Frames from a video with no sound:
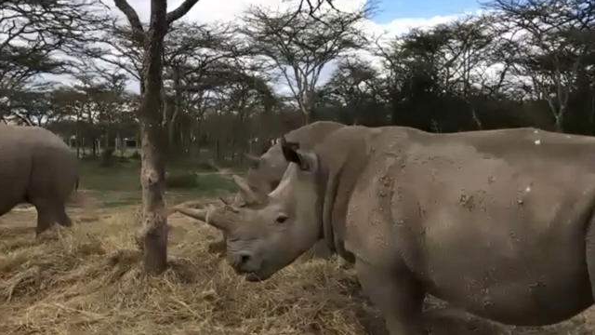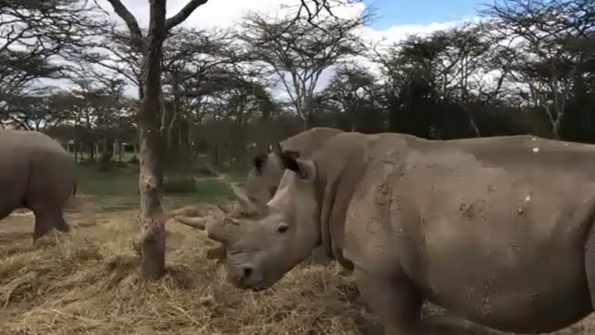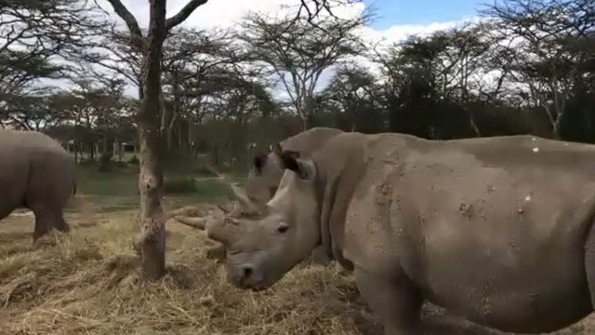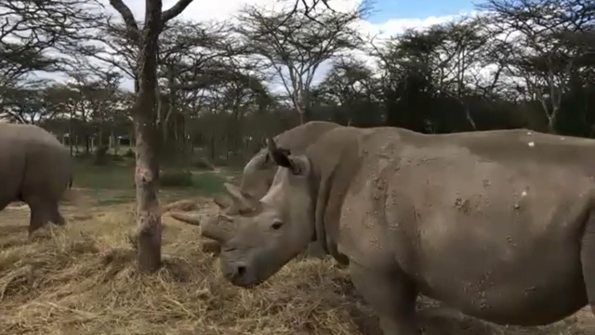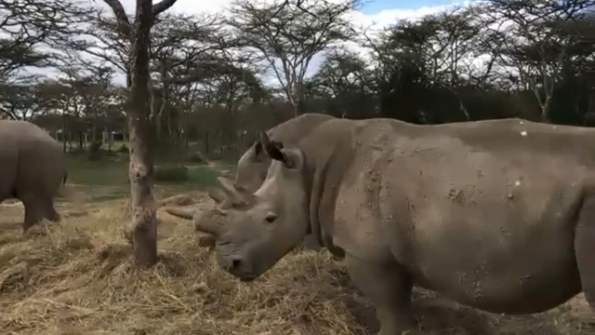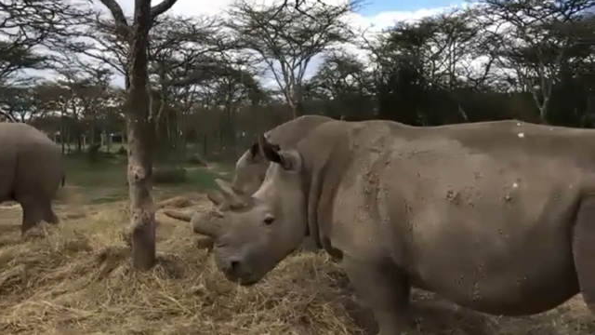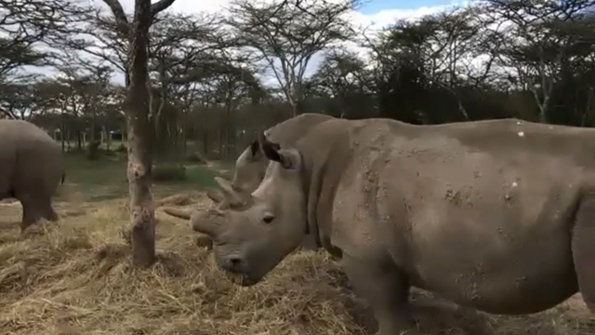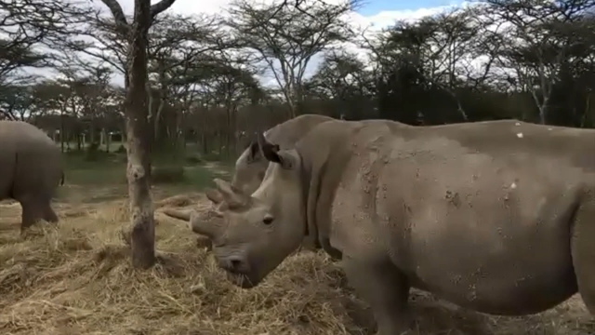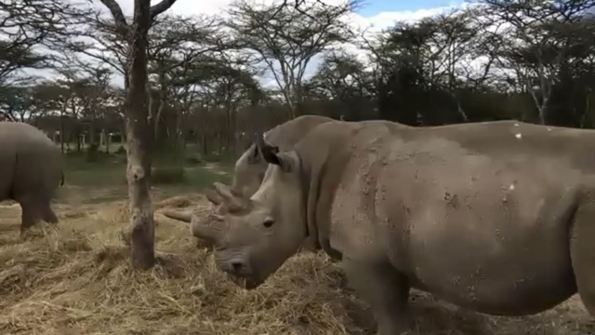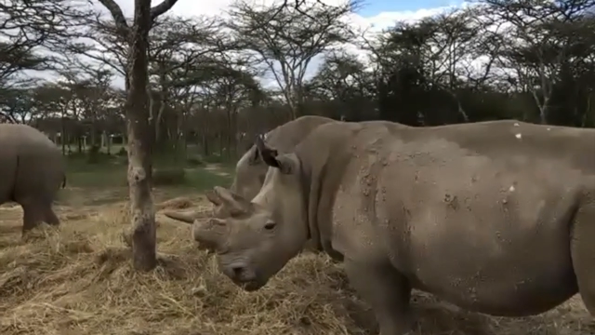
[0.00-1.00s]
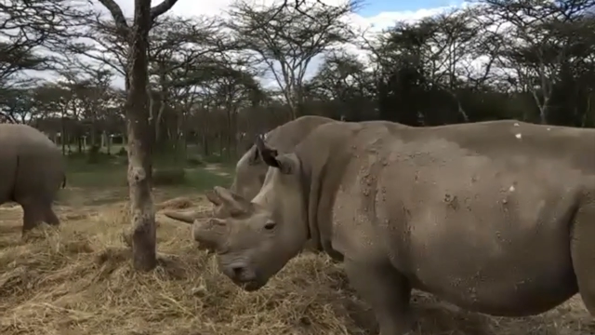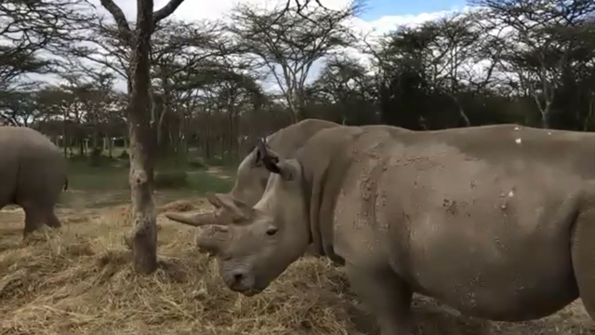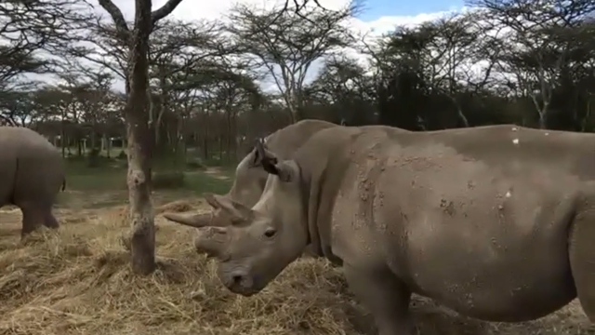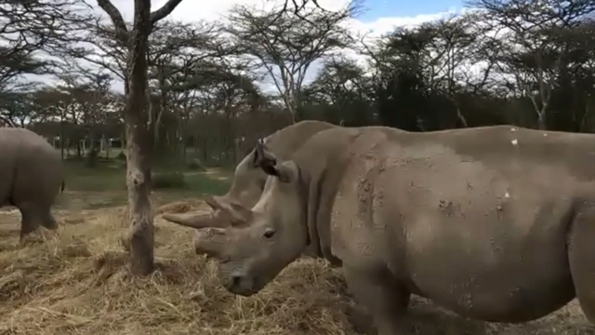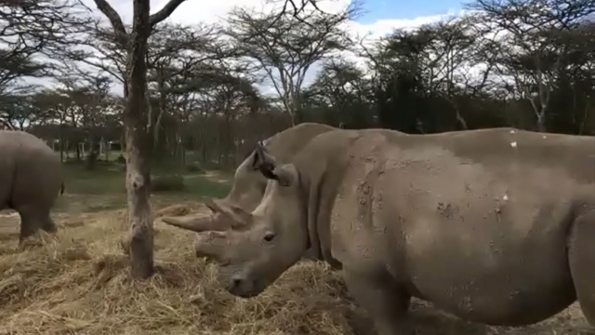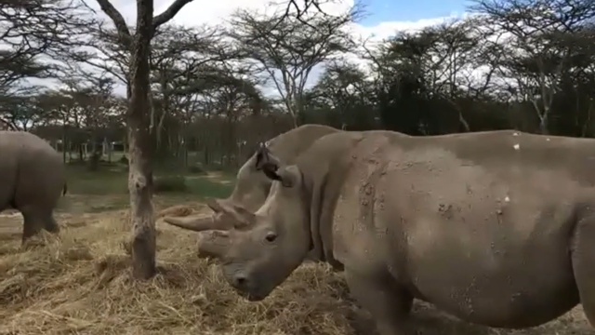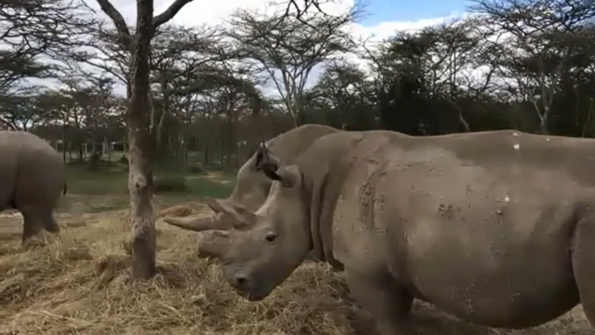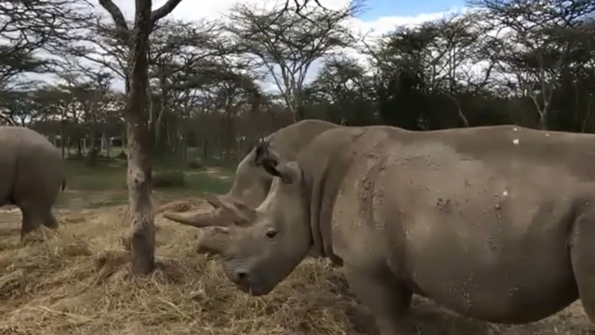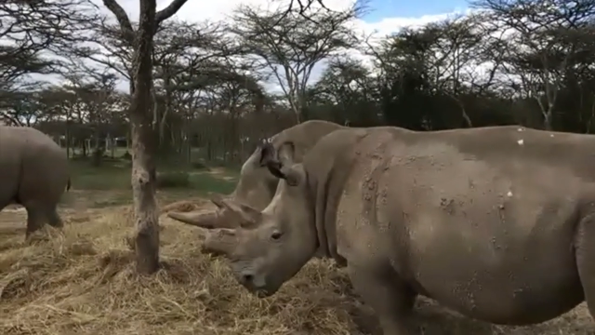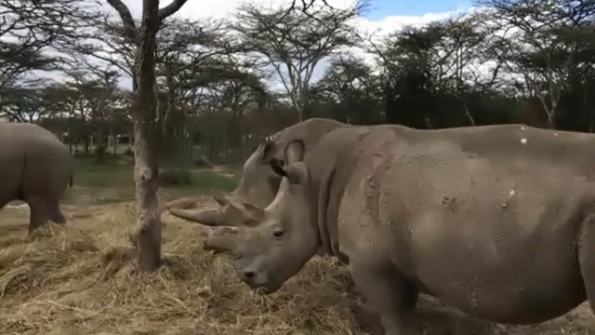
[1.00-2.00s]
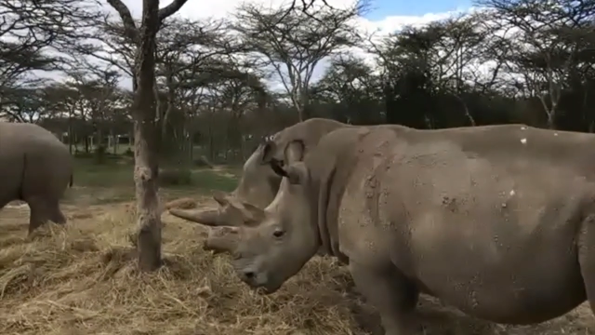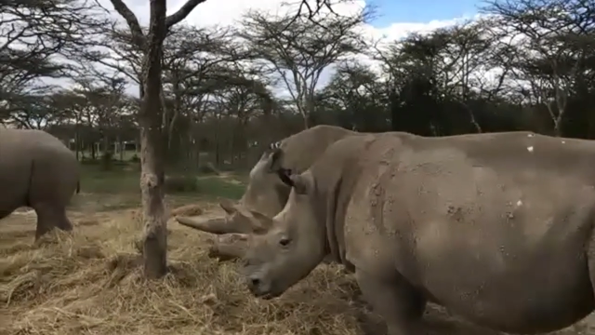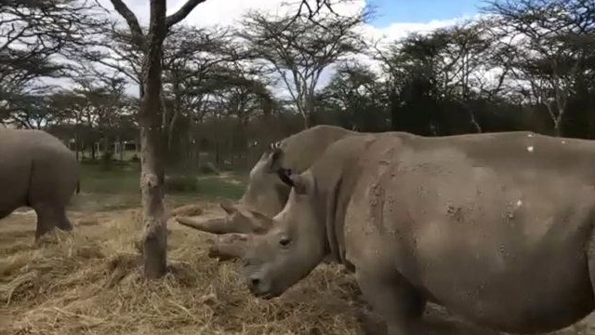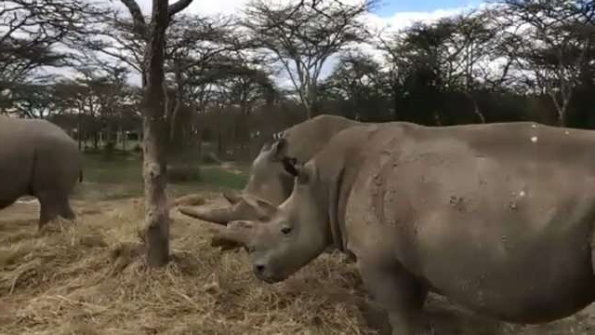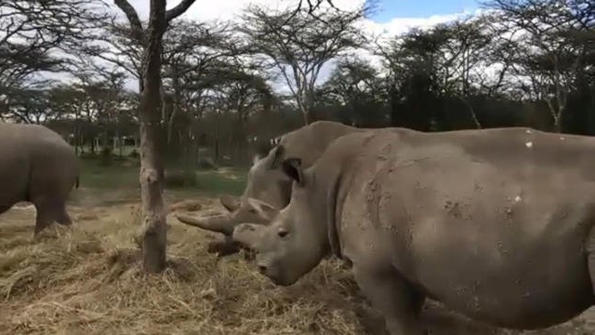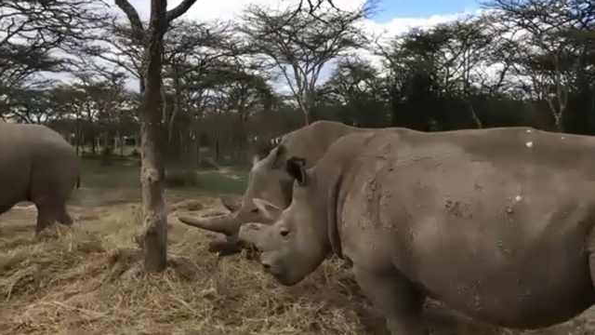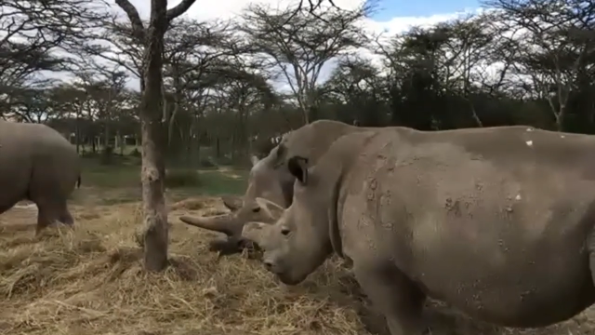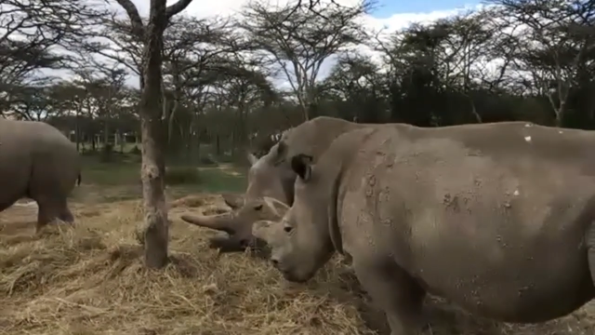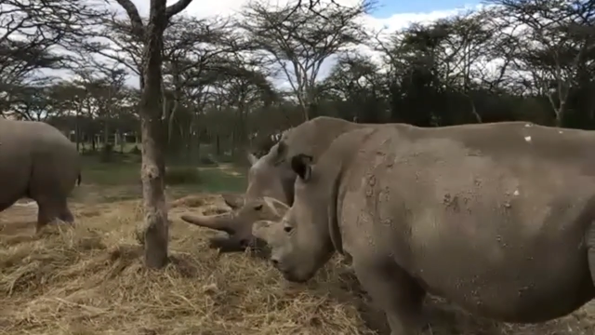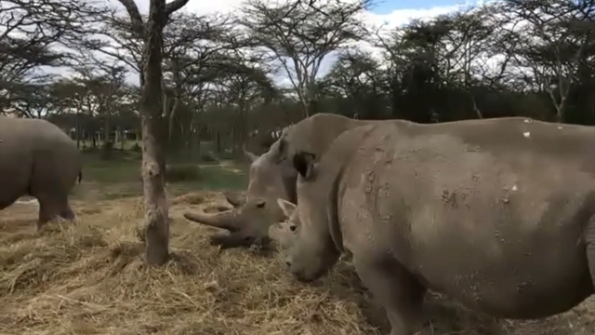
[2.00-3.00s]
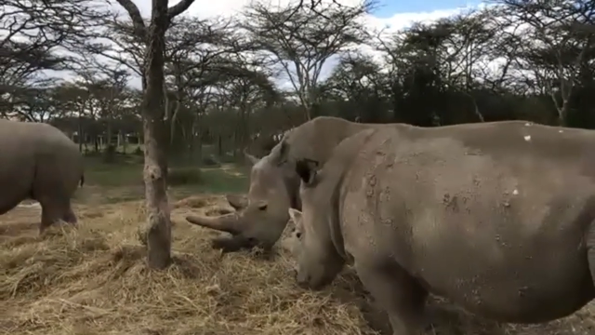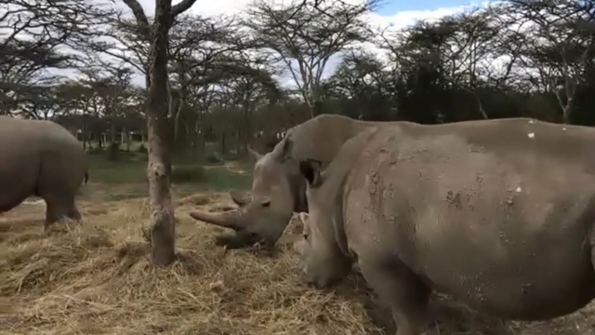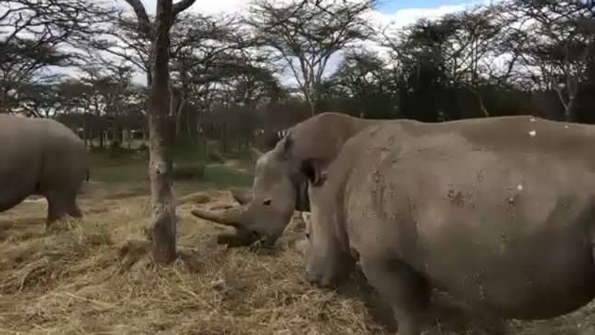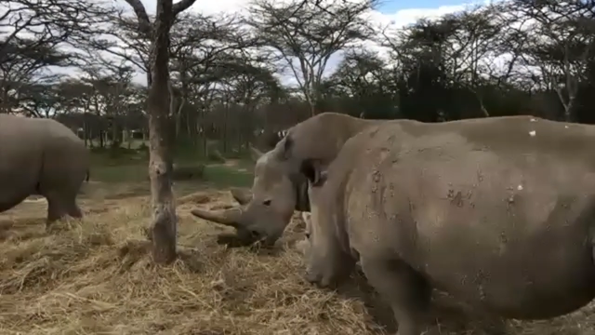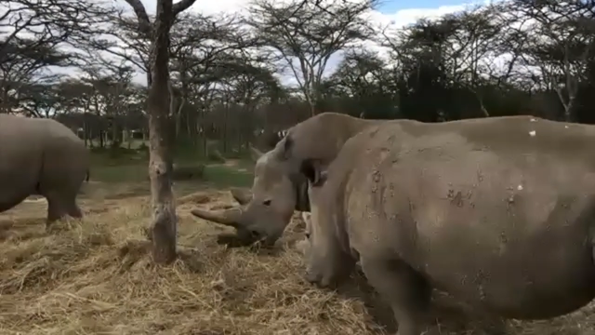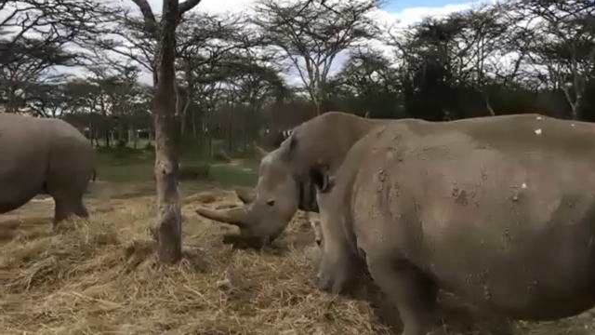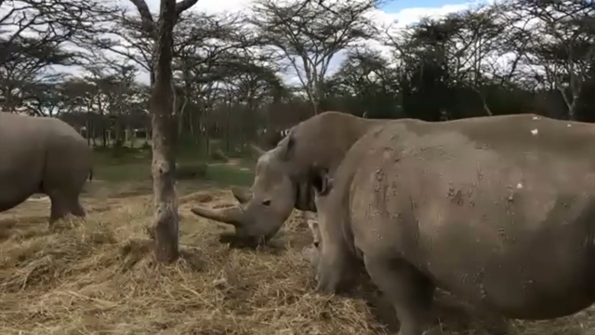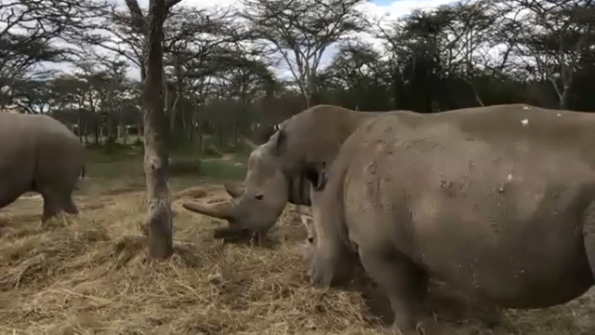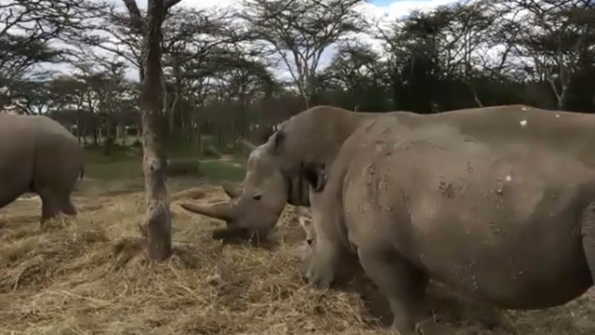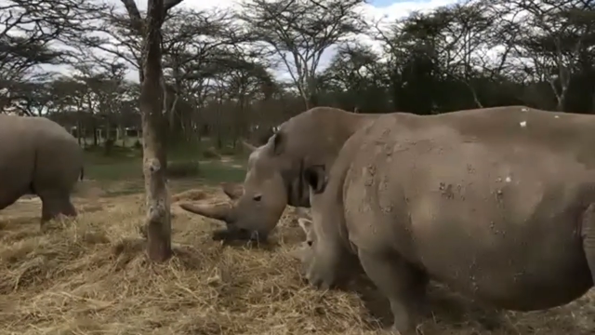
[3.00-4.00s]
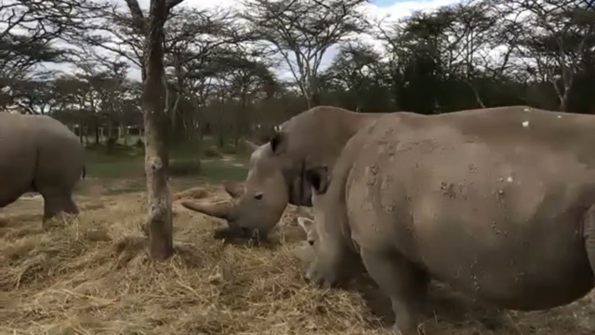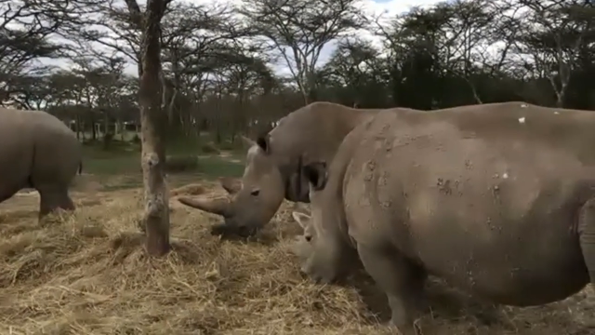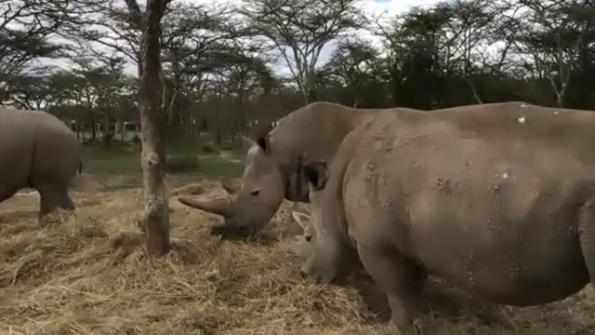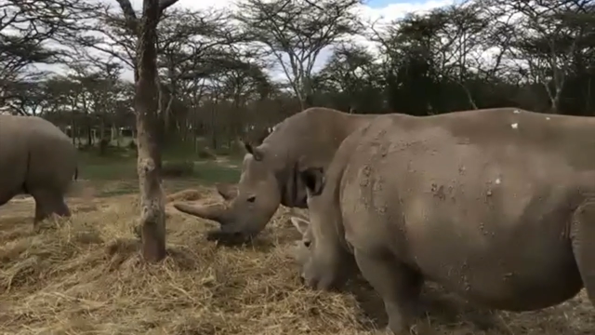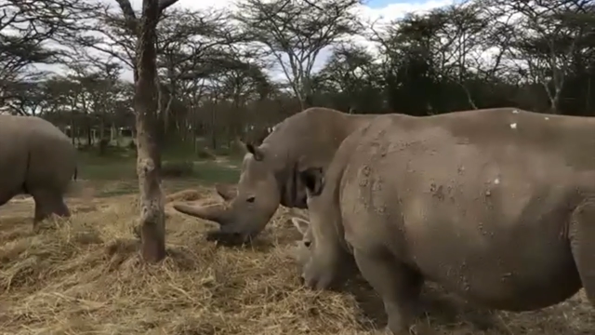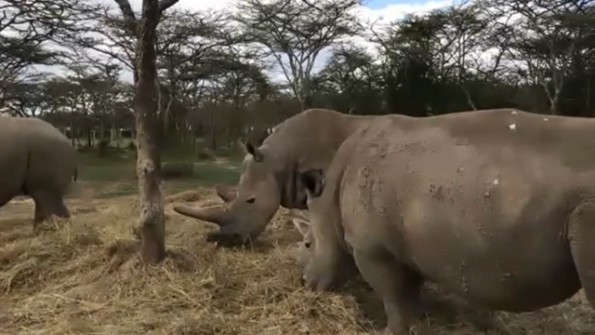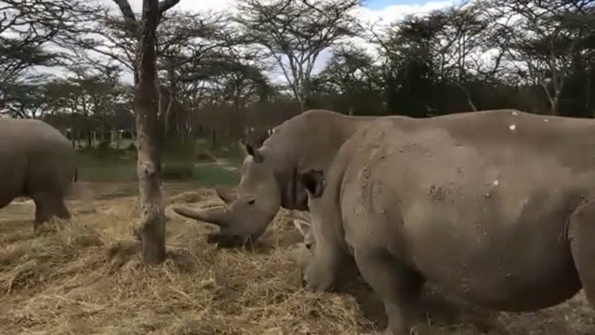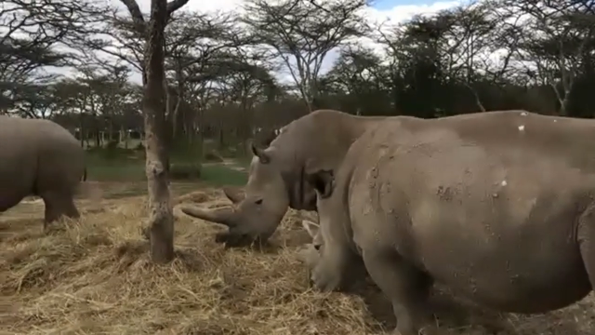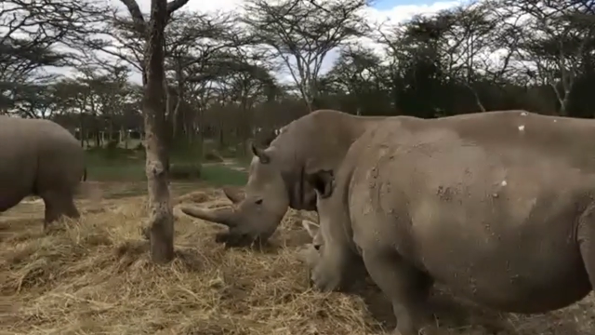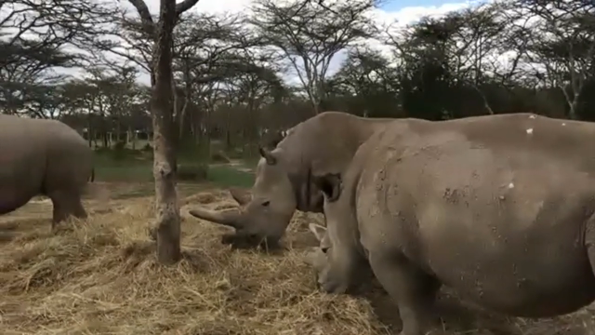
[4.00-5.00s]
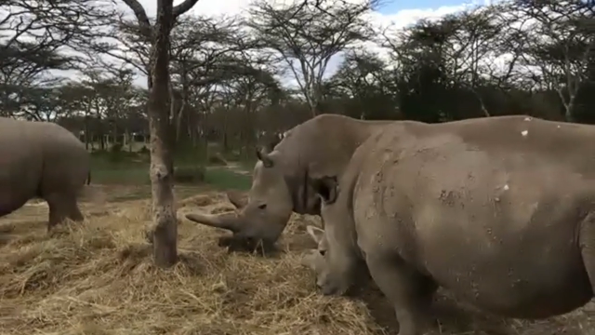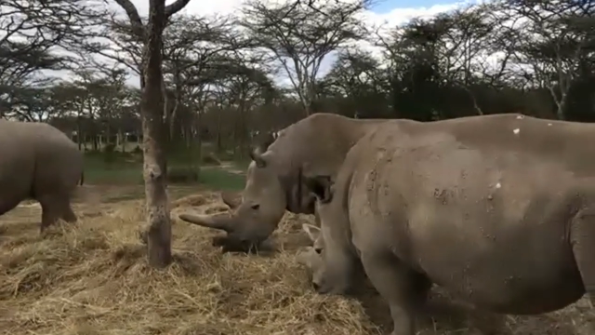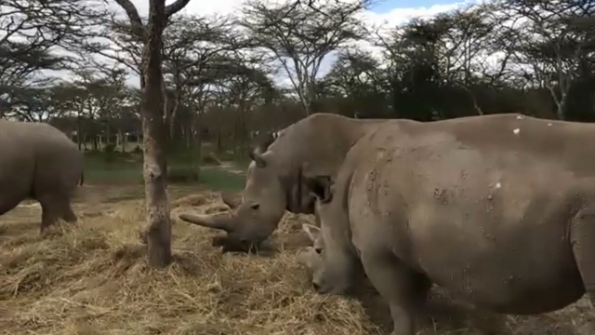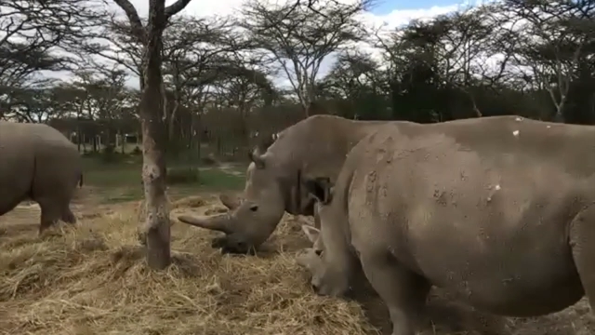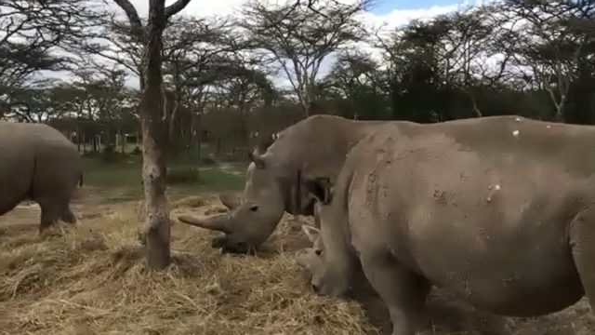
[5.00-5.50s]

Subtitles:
[unreadable: no face in view]